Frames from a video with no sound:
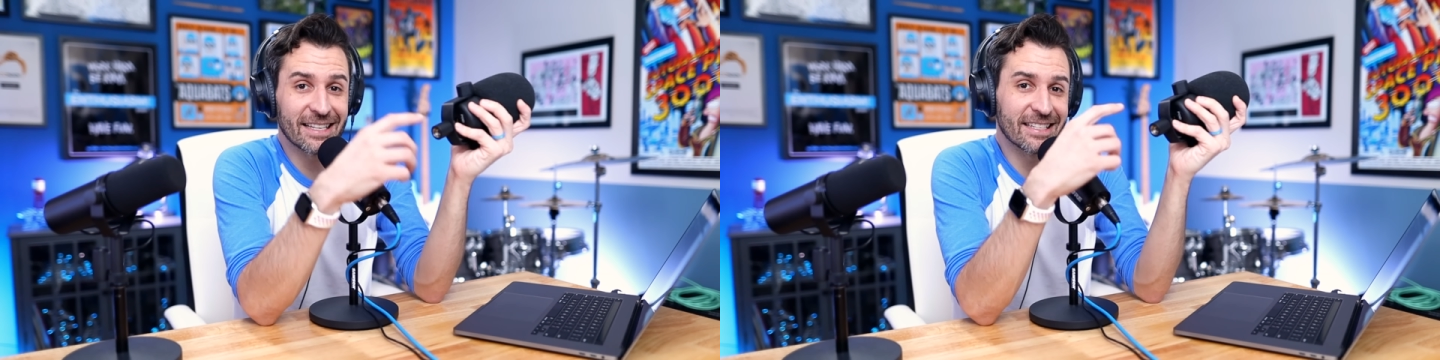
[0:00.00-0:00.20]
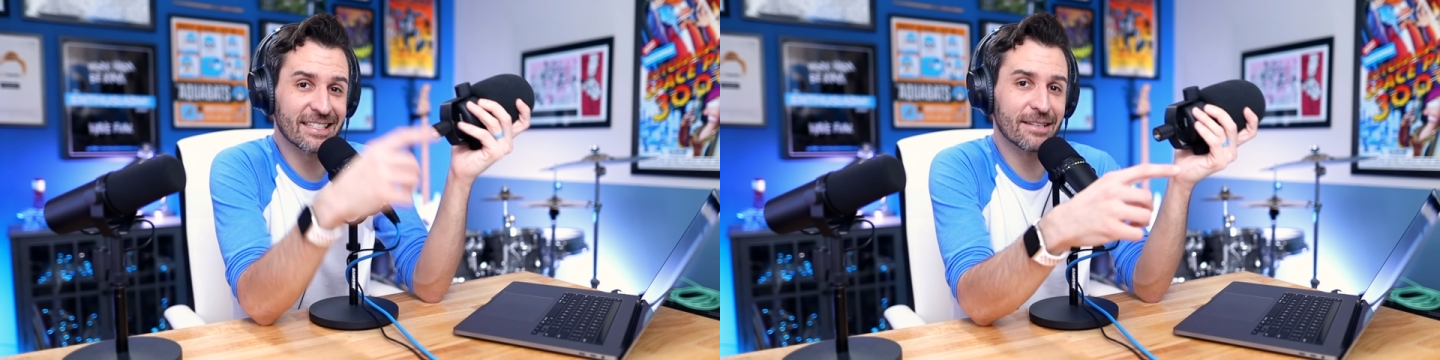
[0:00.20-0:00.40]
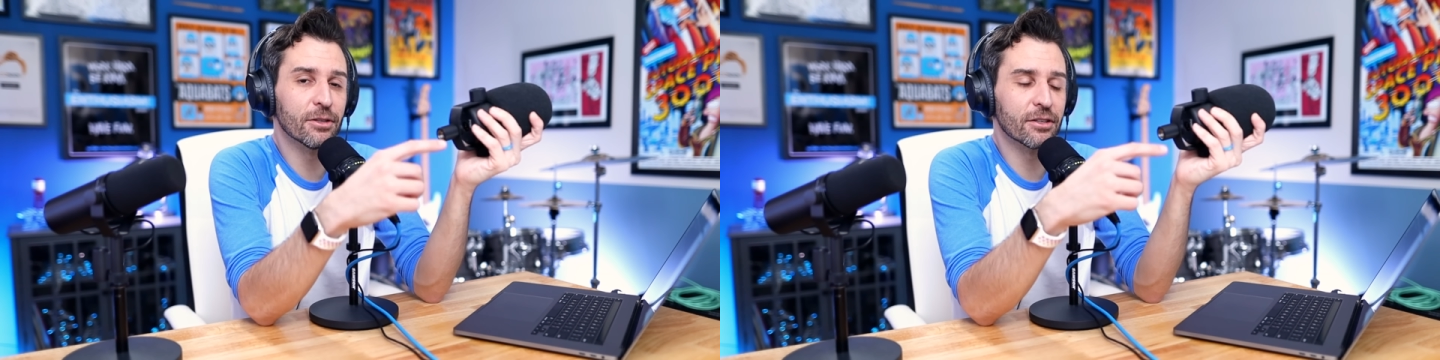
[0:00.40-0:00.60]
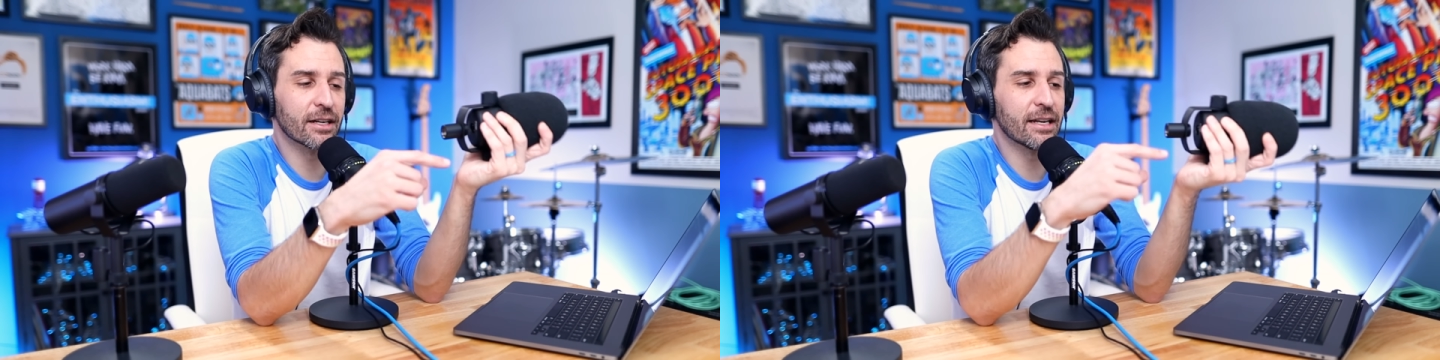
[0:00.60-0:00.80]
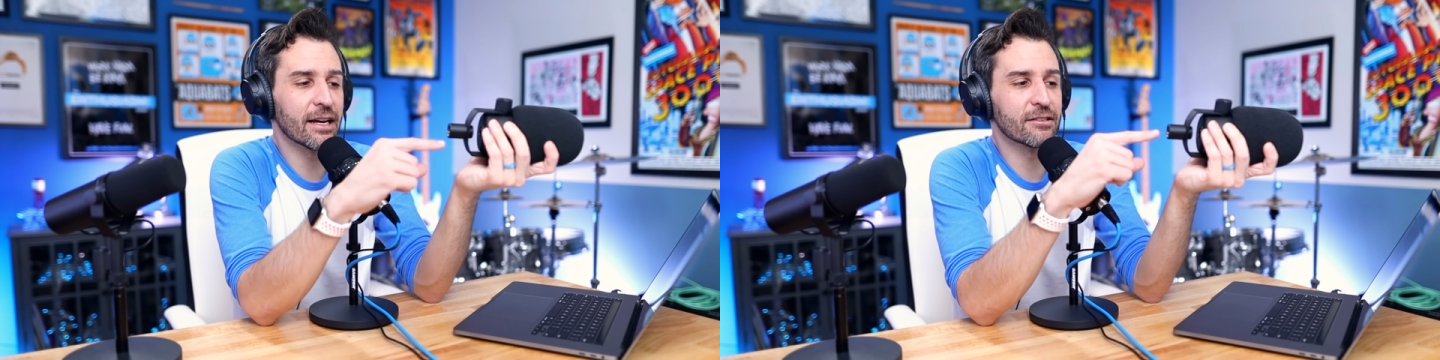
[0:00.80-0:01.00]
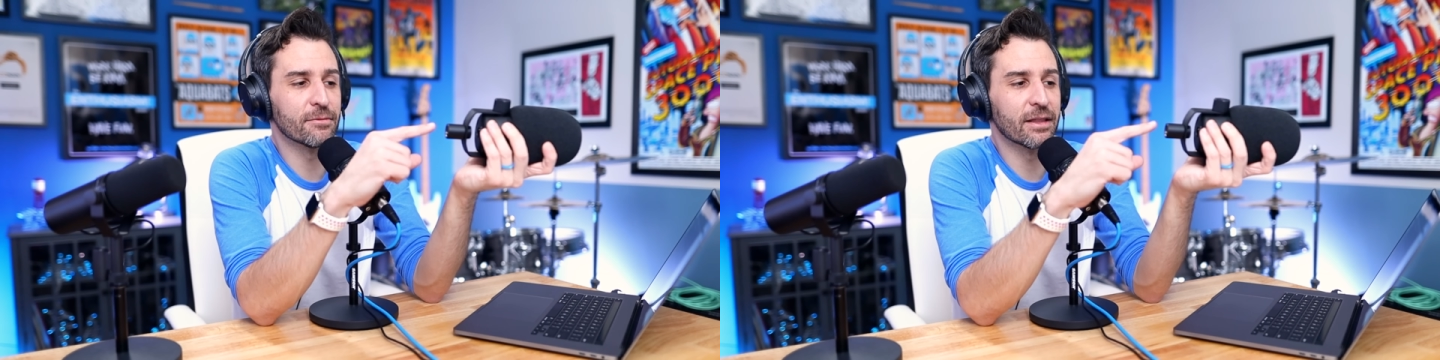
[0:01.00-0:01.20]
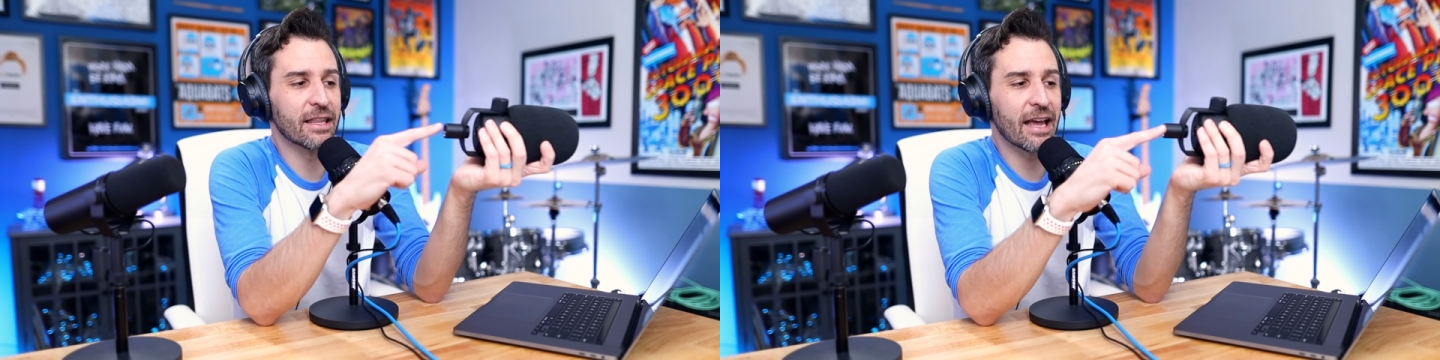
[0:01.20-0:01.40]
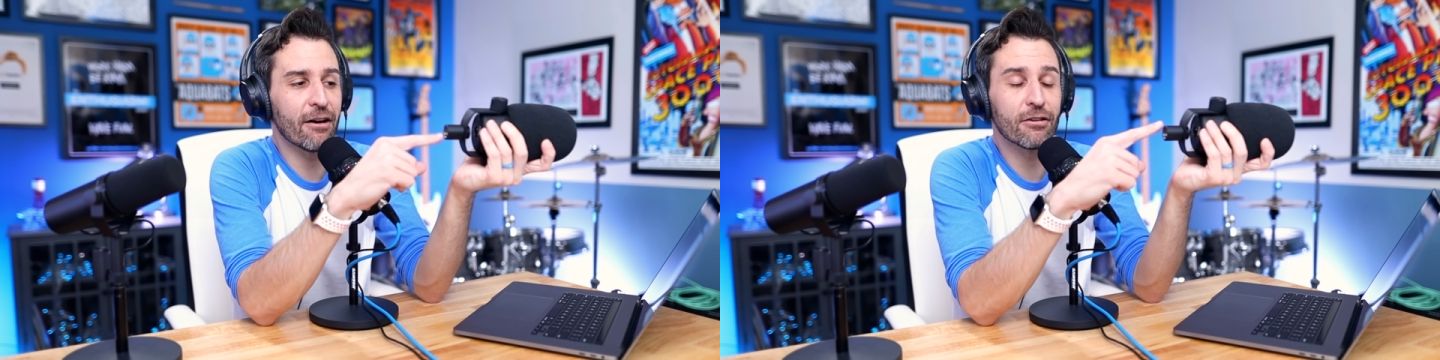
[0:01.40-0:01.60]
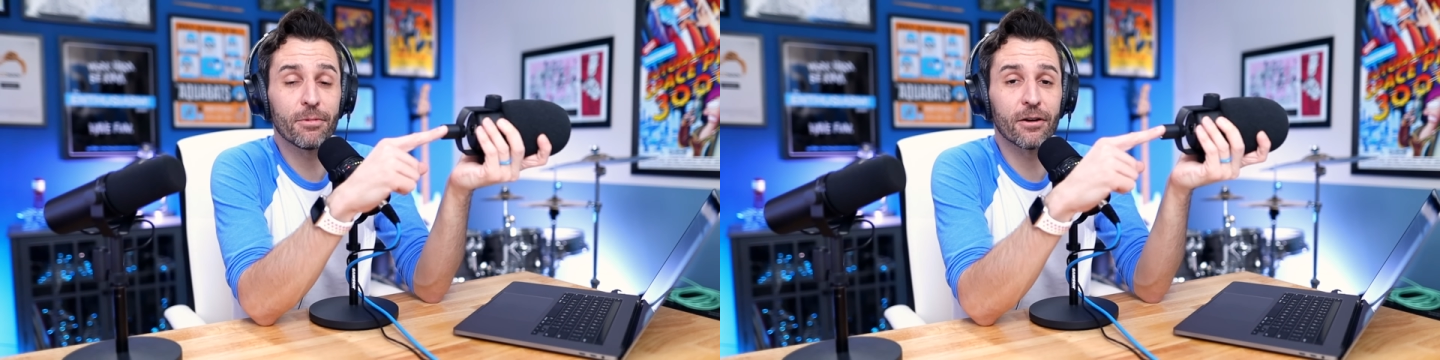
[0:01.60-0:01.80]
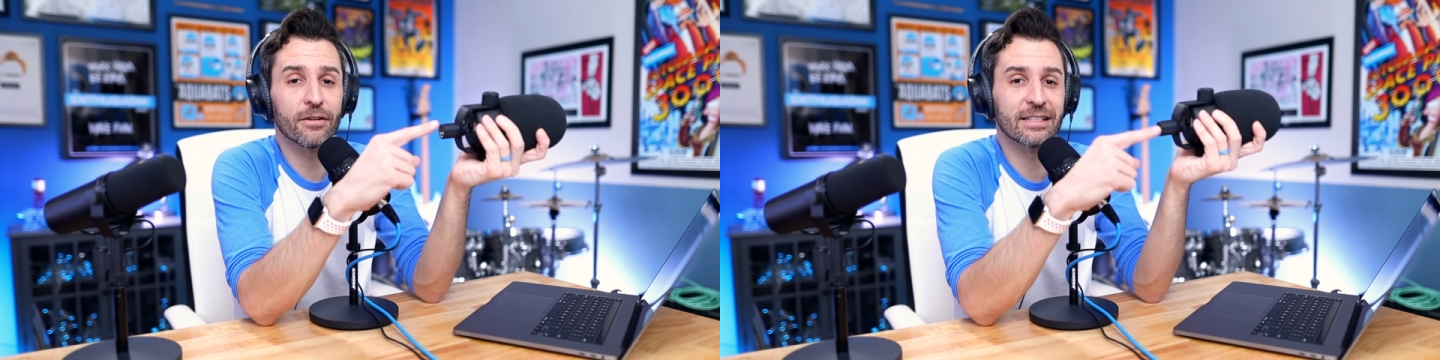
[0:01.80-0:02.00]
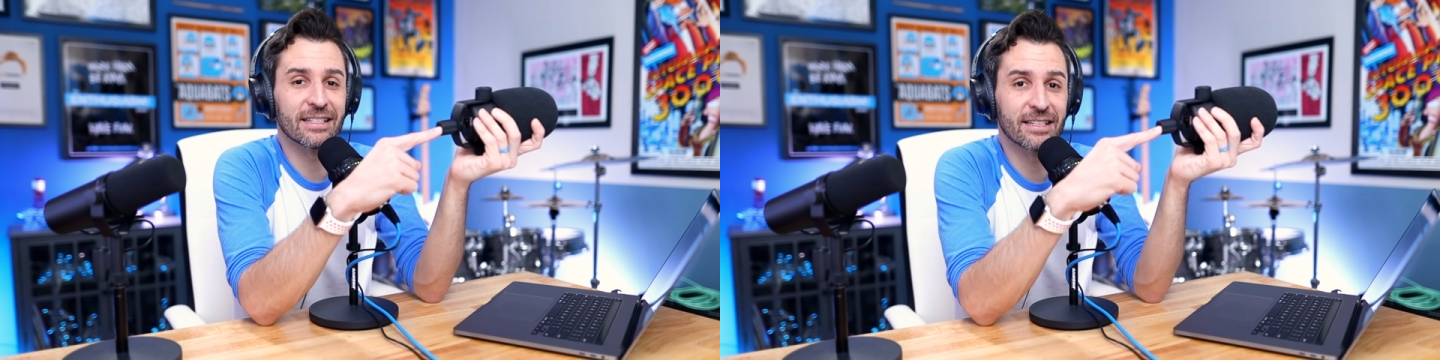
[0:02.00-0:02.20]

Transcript: has a similar connector, but the outer part is